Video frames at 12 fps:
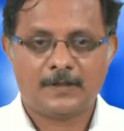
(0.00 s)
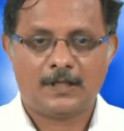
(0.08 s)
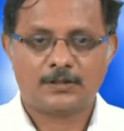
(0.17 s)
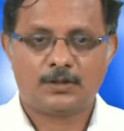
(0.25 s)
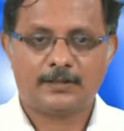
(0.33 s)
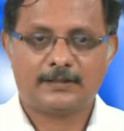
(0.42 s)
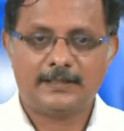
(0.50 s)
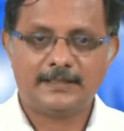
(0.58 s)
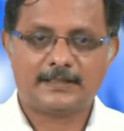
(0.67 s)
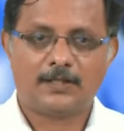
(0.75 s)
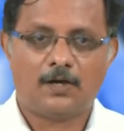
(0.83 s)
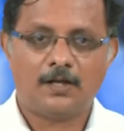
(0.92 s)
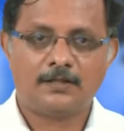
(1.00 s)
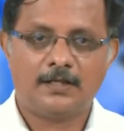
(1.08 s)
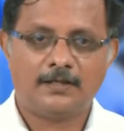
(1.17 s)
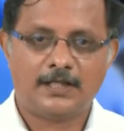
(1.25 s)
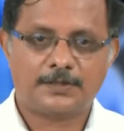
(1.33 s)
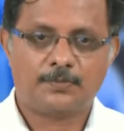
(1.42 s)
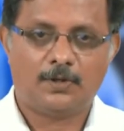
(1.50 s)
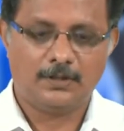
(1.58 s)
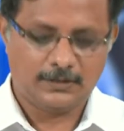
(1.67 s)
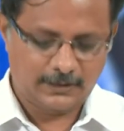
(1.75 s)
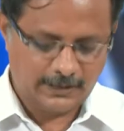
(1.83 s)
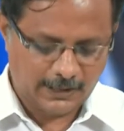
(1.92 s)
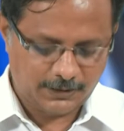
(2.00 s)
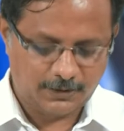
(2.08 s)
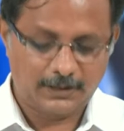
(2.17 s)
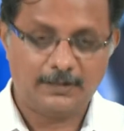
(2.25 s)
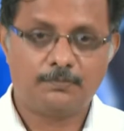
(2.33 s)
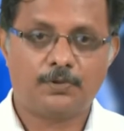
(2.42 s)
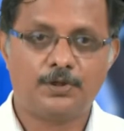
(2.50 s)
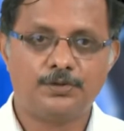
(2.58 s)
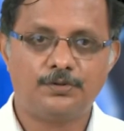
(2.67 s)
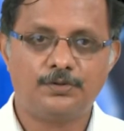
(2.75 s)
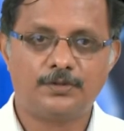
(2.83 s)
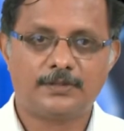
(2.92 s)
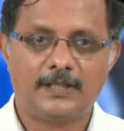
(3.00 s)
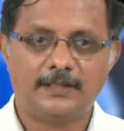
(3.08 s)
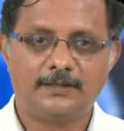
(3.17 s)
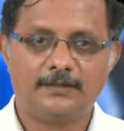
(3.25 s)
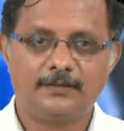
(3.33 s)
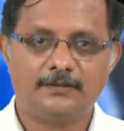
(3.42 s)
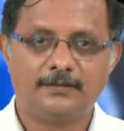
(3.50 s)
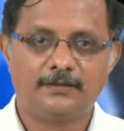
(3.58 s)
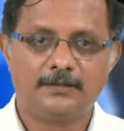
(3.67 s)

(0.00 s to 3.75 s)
So, this all or none response is actually produced at the